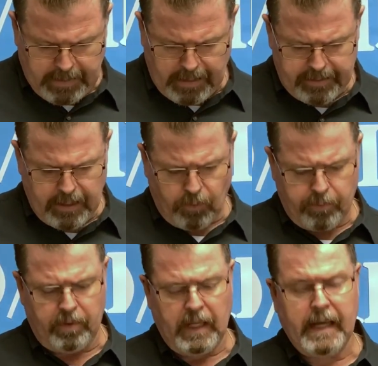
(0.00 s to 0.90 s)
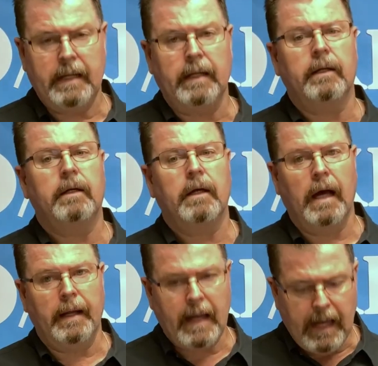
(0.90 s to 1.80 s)
And they were planning
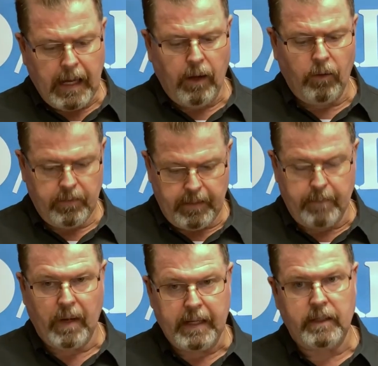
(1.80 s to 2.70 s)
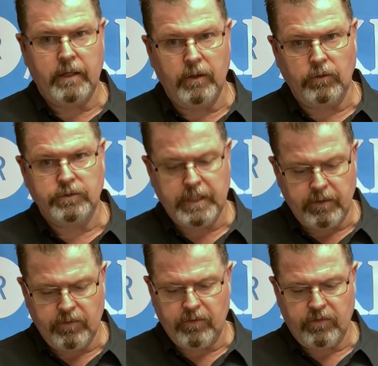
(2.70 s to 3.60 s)
on how they might kill
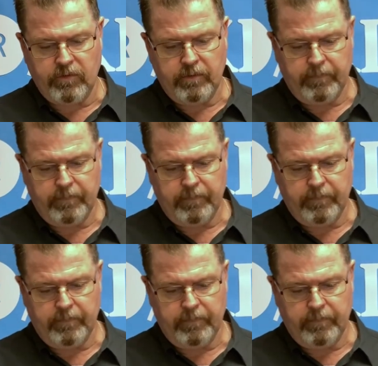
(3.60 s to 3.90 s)
Jesus.